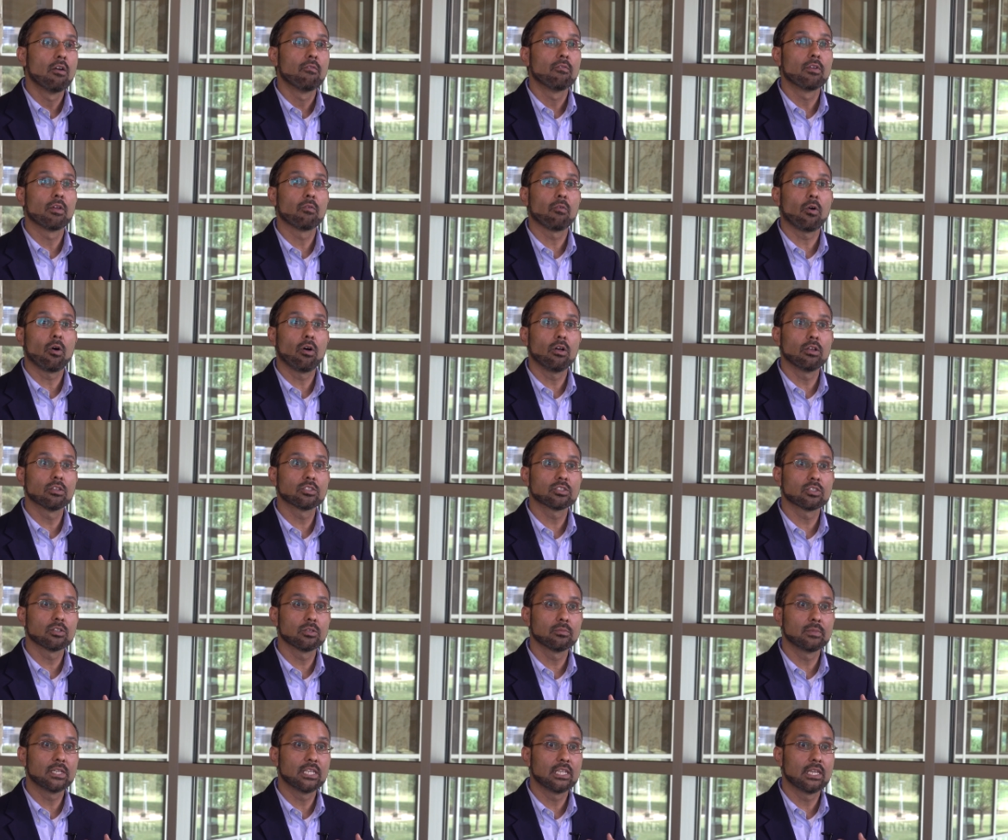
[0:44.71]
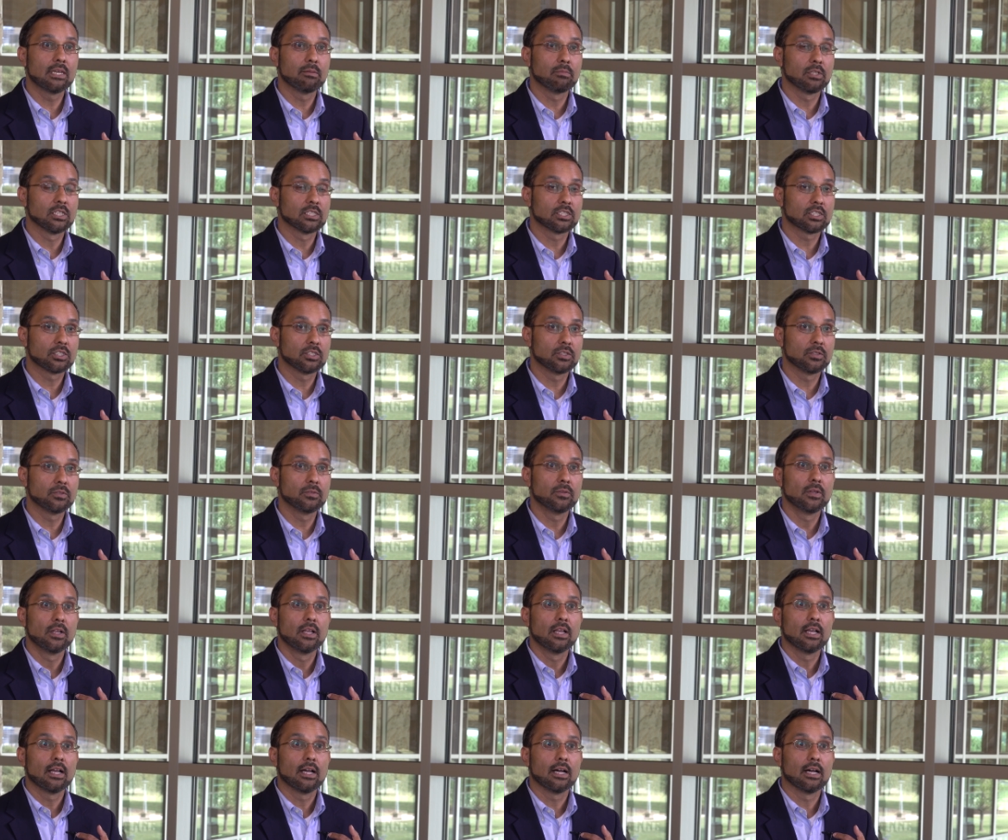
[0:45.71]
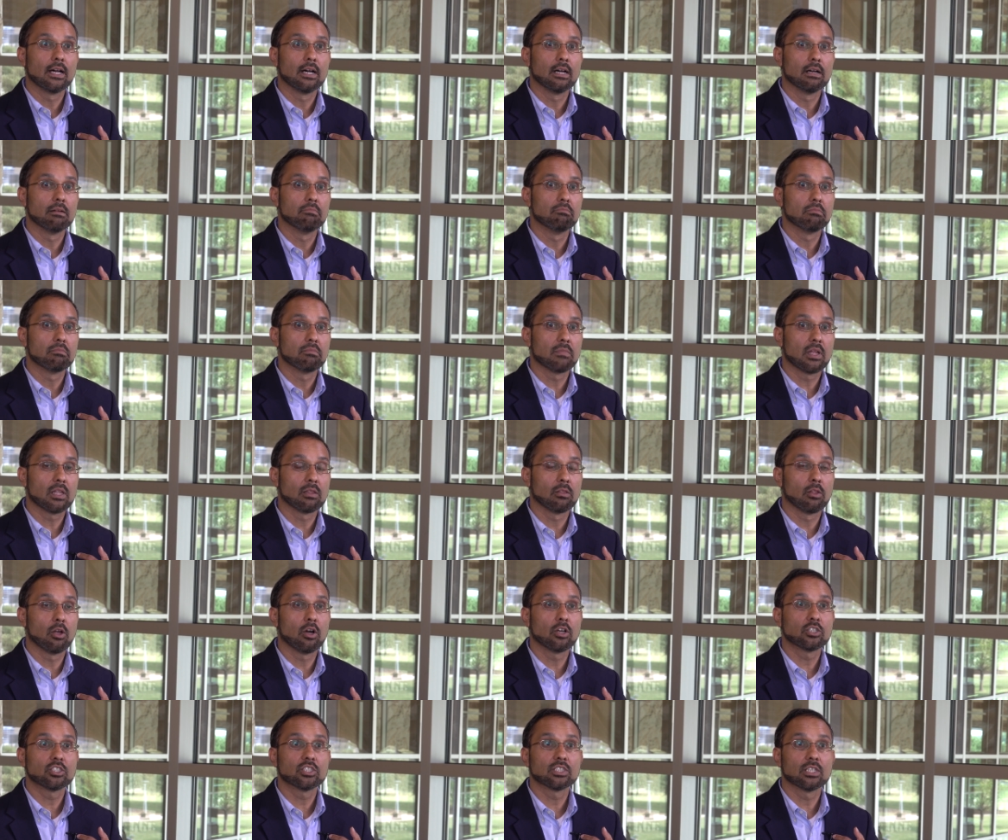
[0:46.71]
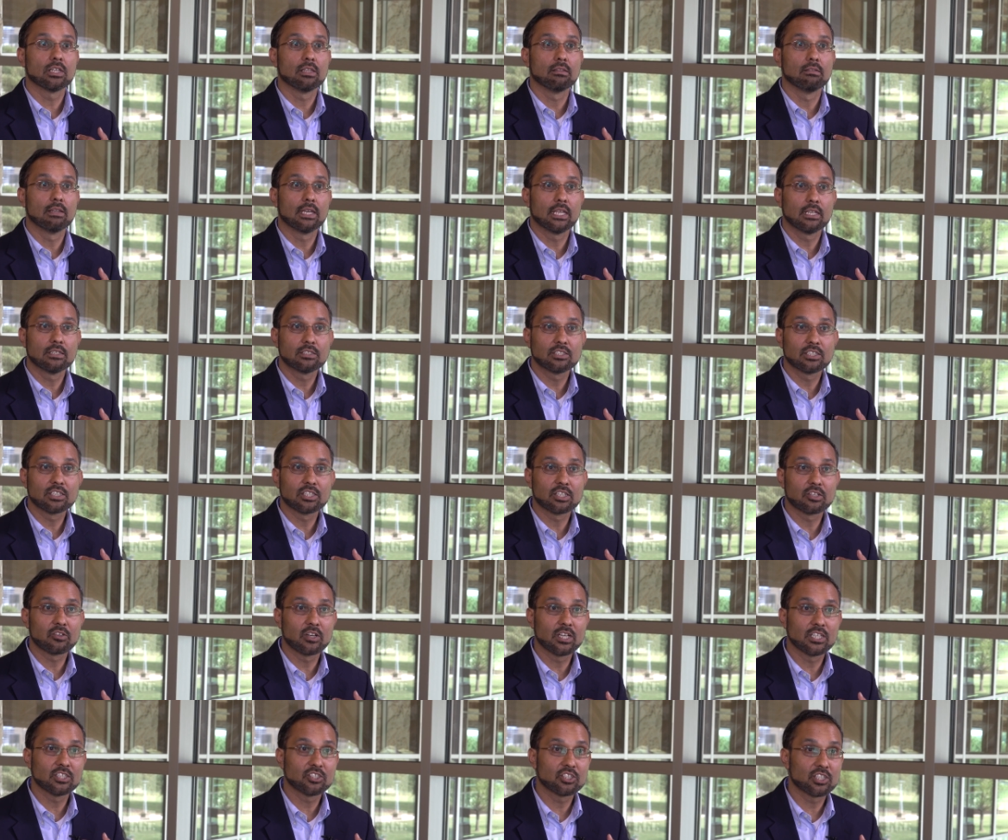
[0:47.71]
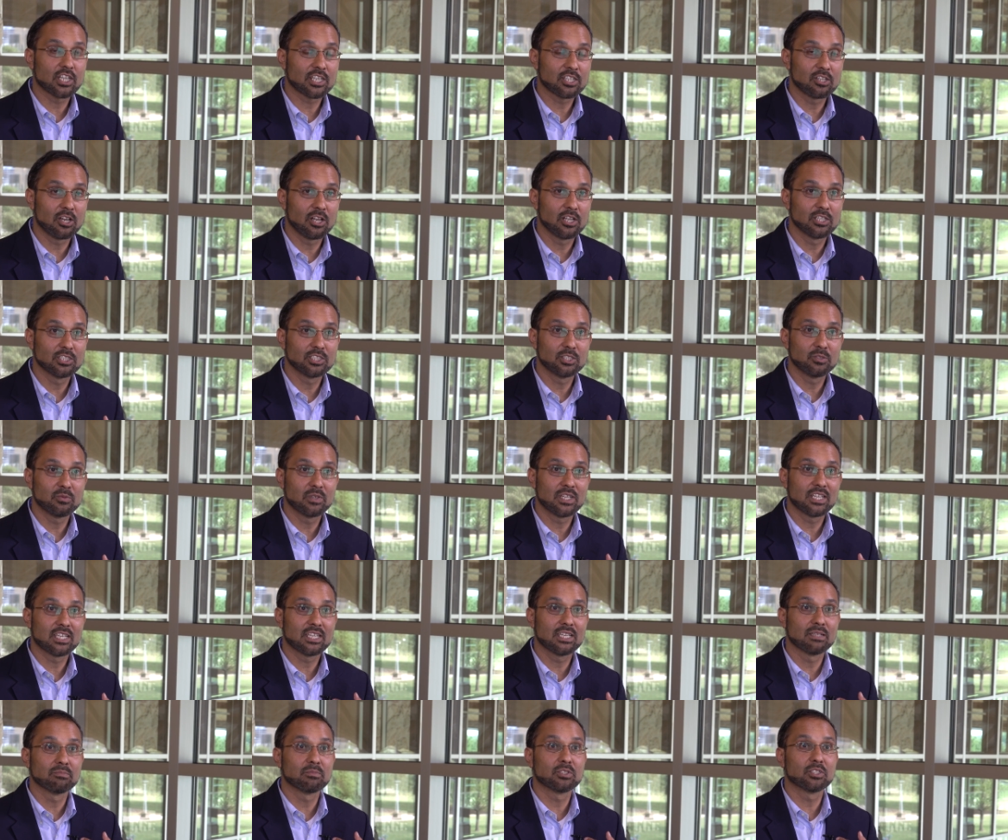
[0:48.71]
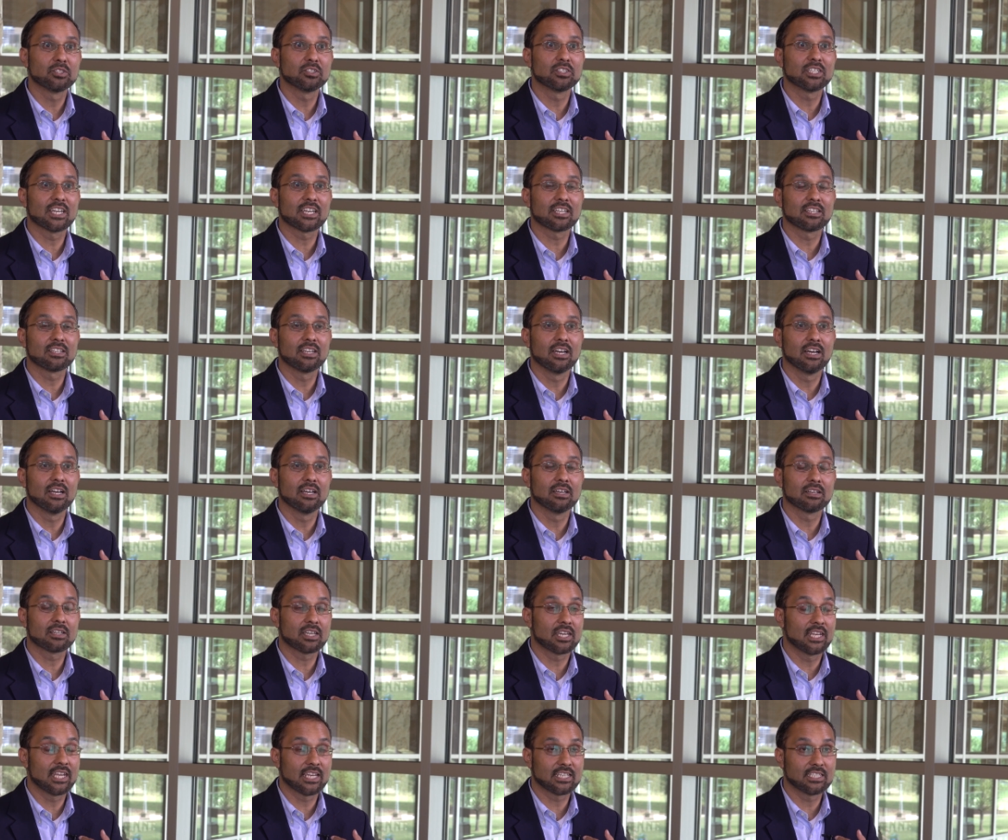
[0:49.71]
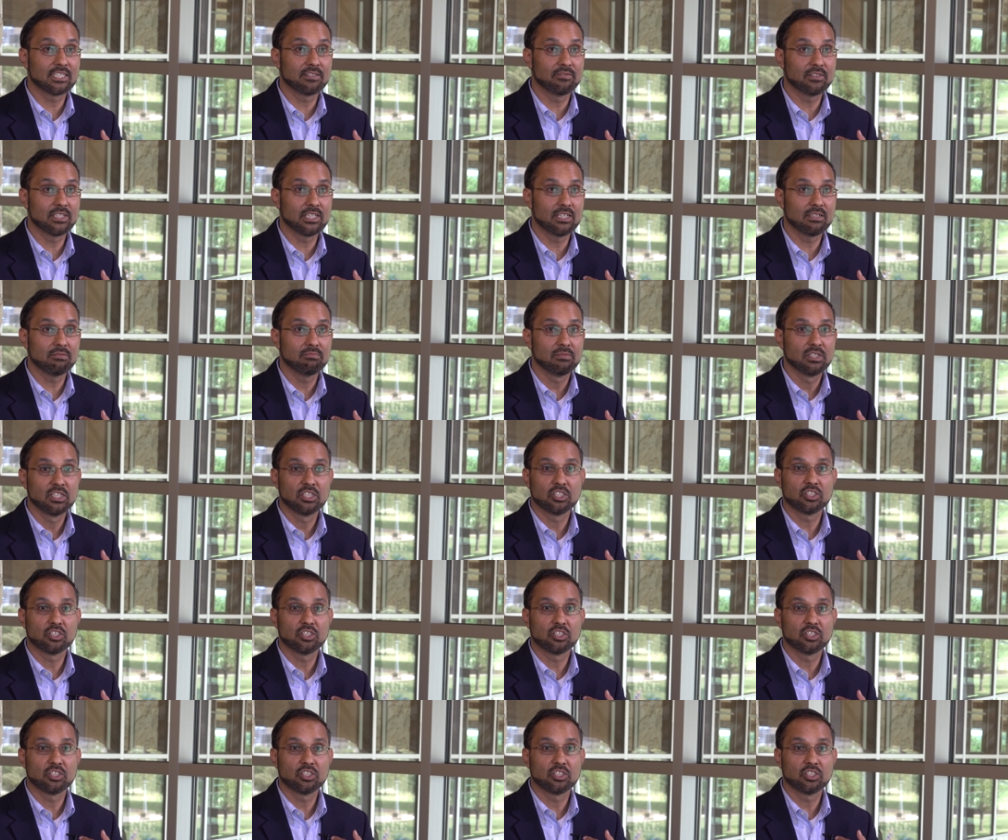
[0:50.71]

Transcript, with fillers: We've also been able to um, launch the latest and greatest technology when it comes to uh, connectivity.